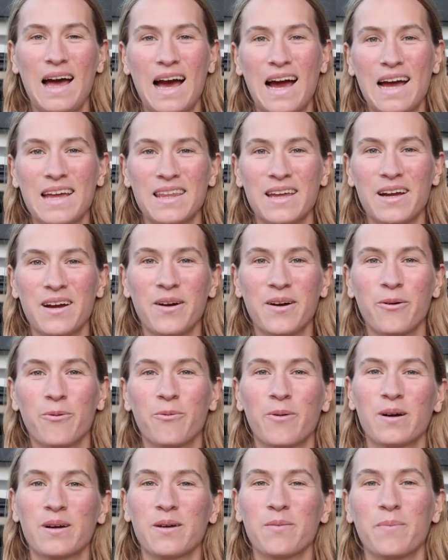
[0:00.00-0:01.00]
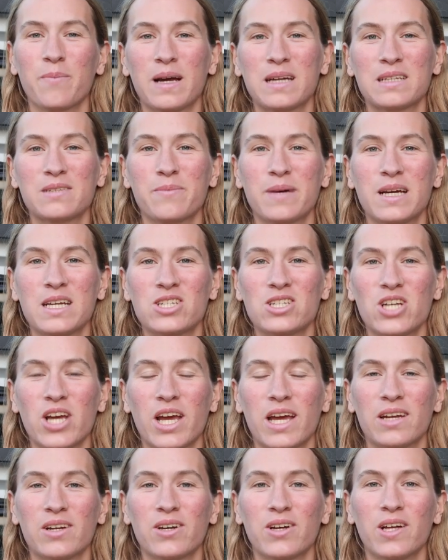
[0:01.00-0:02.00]
Hi there, welcome back to my
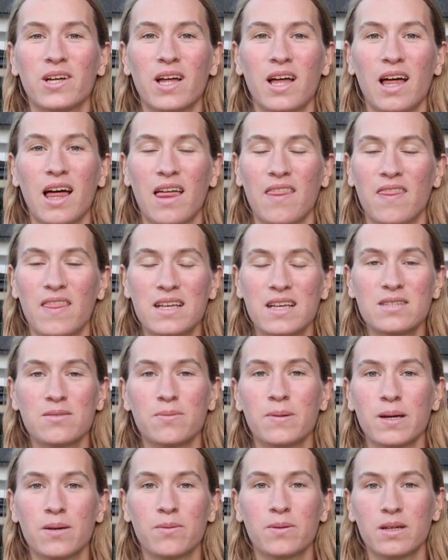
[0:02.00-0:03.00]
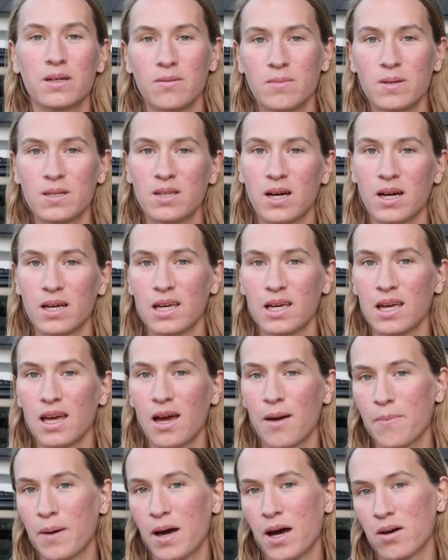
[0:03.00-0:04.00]
channel. This week we're going to be talking
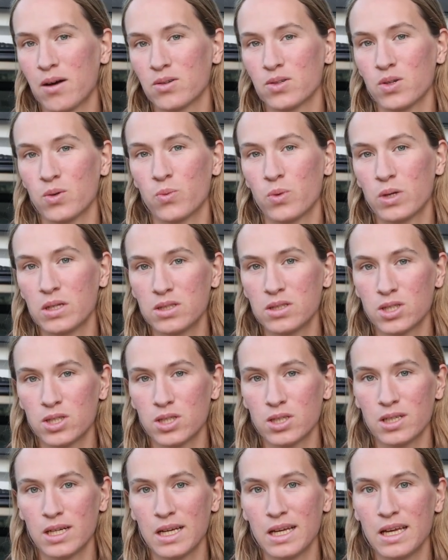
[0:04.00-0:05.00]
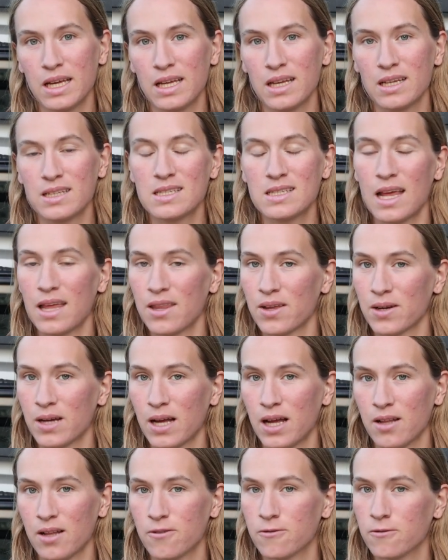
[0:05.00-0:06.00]
about winter in Southern
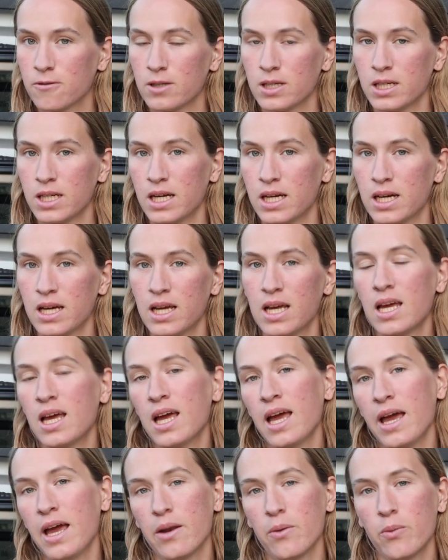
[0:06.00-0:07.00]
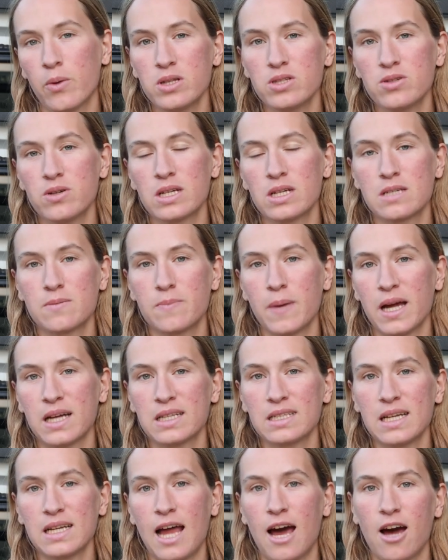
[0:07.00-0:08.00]
California and what to
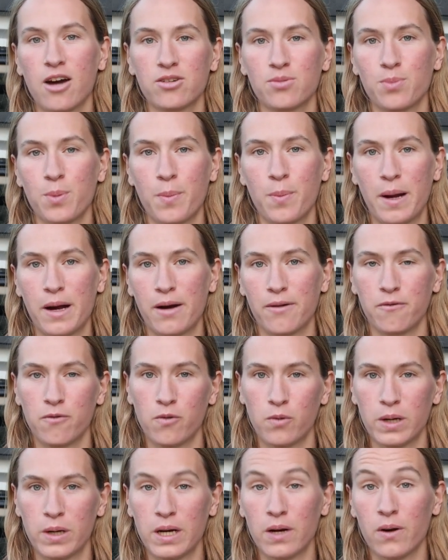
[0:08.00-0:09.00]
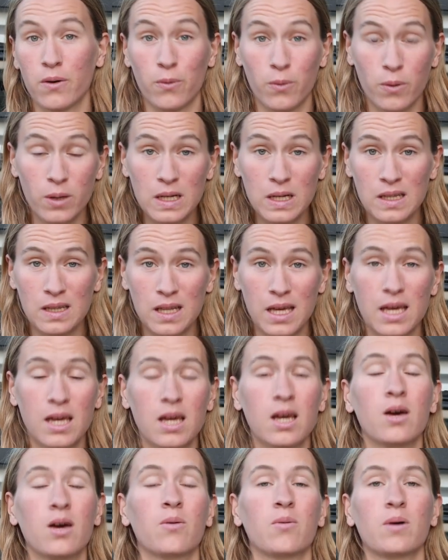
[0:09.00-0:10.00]
expect and how to prepare for it accordingly,
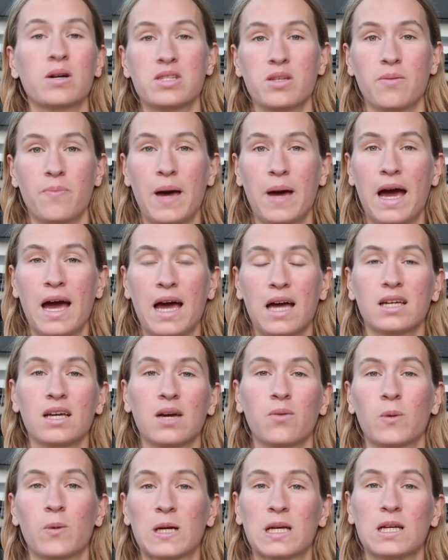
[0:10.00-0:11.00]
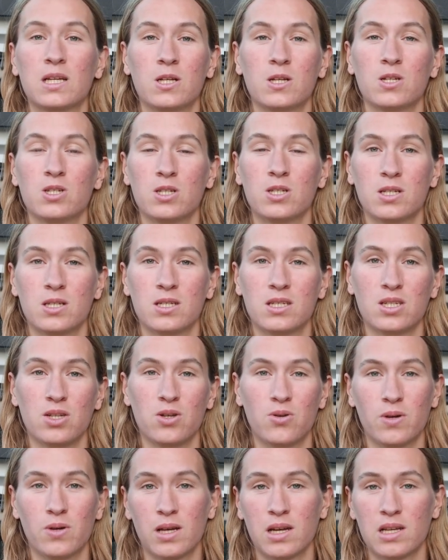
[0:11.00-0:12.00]
what to pack and what conditions
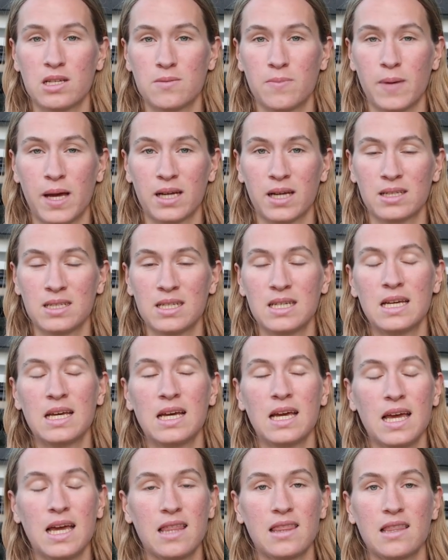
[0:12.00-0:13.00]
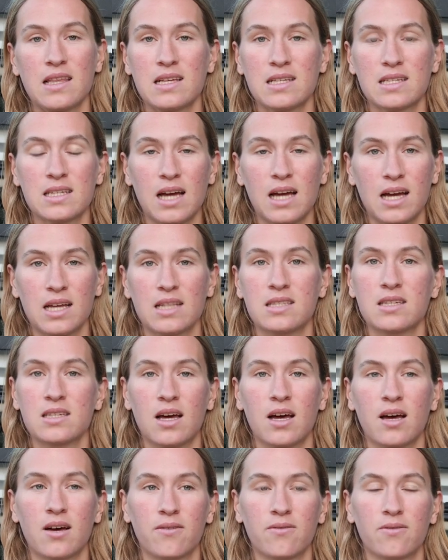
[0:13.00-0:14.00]
you can expect in these kinds
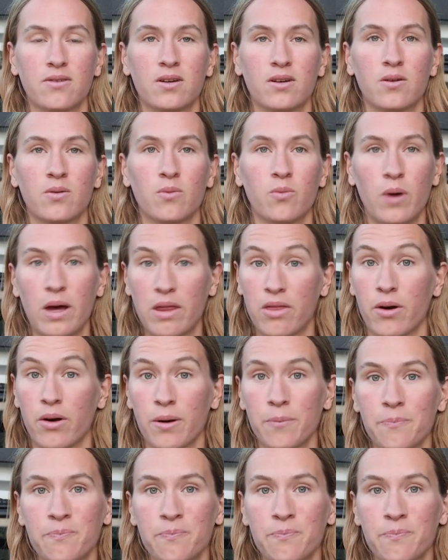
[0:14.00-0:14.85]
of weather.